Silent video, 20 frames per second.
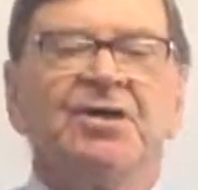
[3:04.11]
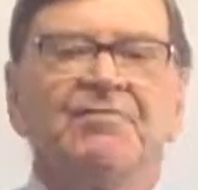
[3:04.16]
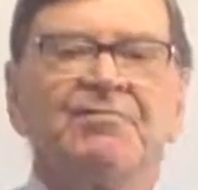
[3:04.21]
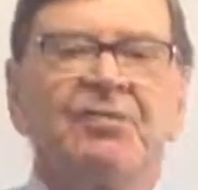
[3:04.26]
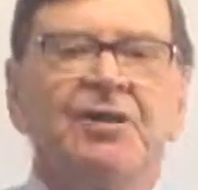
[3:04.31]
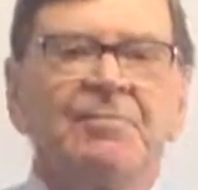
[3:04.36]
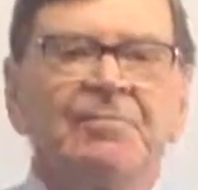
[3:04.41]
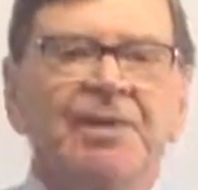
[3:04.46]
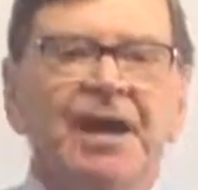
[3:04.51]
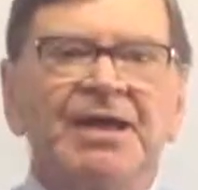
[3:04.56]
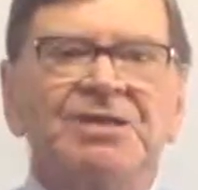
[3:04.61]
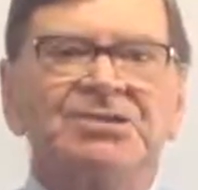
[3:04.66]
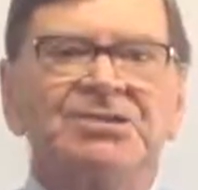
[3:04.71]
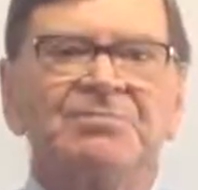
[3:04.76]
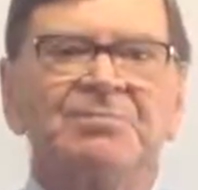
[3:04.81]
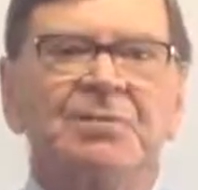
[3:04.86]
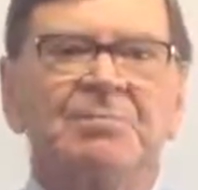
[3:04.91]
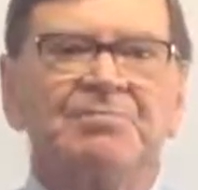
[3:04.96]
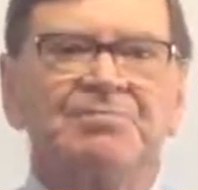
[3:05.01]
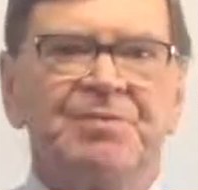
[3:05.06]
for a
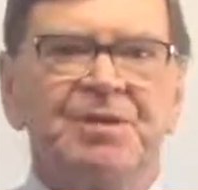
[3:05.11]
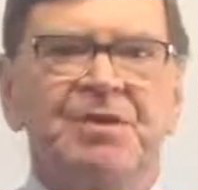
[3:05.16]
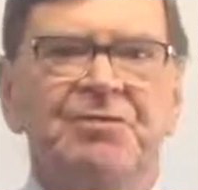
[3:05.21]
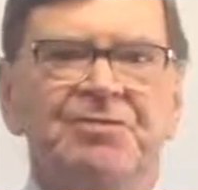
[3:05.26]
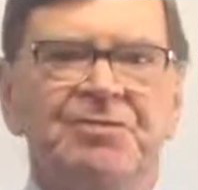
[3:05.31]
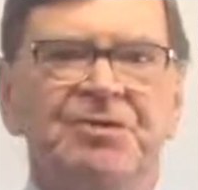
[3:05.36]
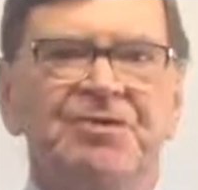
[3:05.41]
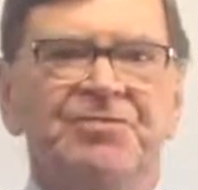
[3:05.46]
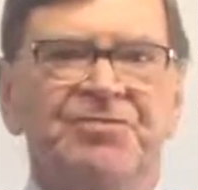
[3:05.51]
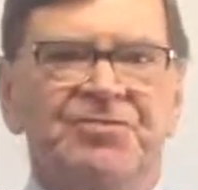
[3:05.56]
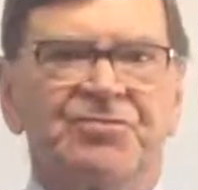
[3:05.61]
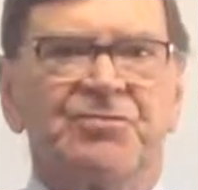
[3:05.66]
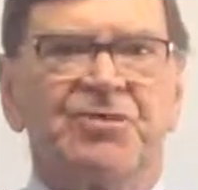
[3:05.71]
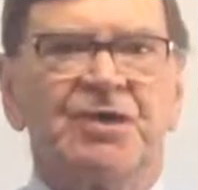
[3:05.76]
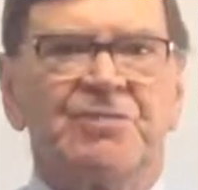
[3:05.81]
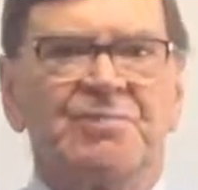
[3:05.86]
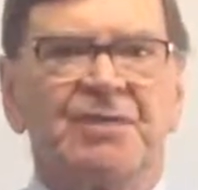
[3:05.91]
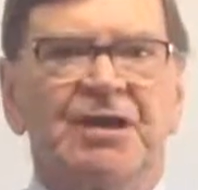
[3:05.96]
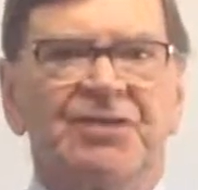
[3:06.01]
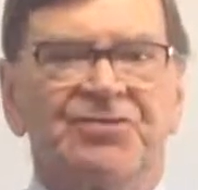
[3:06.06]
maximum period of
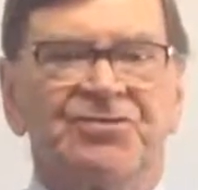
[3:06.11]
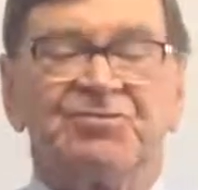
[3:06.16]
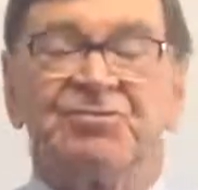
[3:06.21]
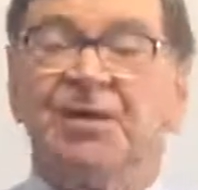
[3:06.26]
3 months.